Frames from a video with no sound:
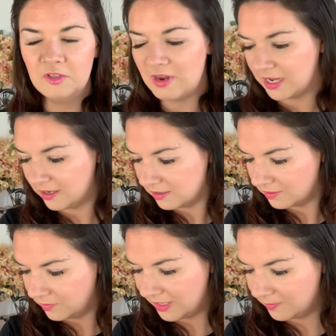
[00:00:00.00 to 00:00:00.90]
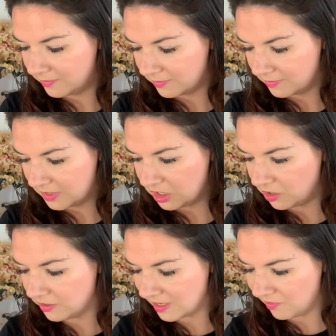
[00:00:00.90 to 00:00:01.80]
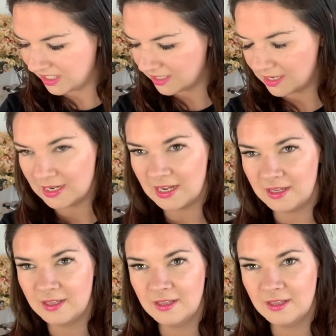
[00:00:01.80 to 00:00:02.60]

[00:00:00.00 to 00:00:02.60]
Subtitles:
Do you reckon? We can? Yeah. Did you use them recently, Lee?